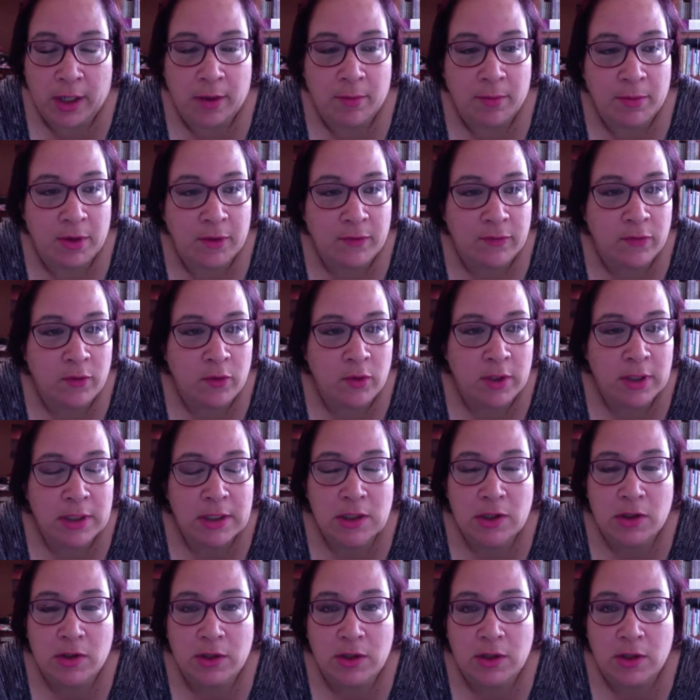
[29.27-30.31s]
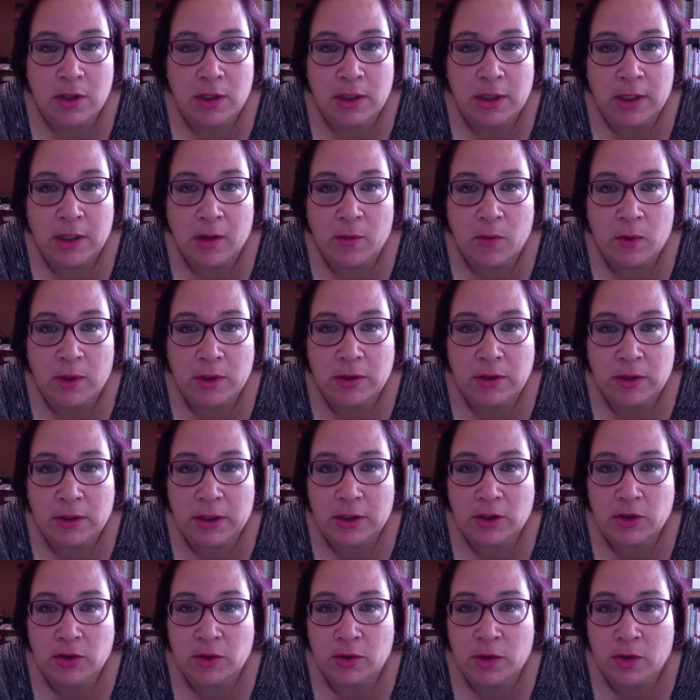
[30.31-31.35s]
And before I start talking, I want to
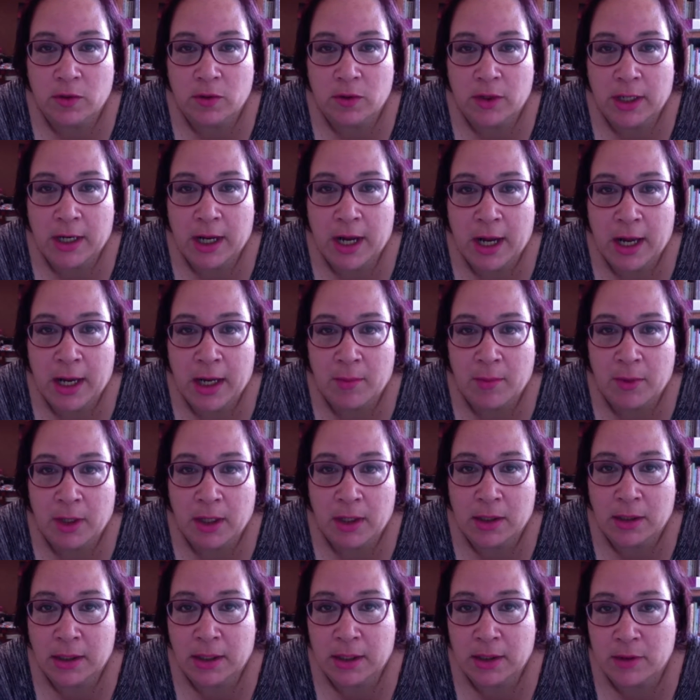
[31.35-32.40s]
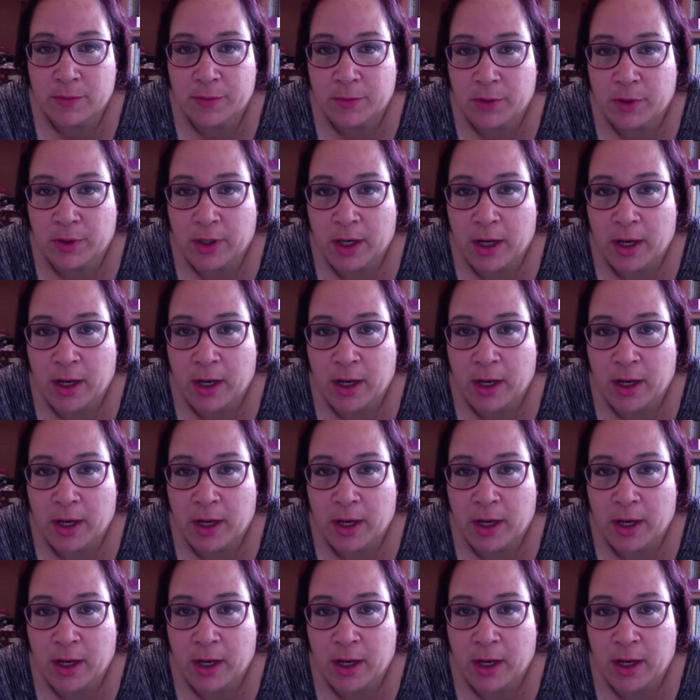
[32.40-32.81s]
let you know that I am not an expert.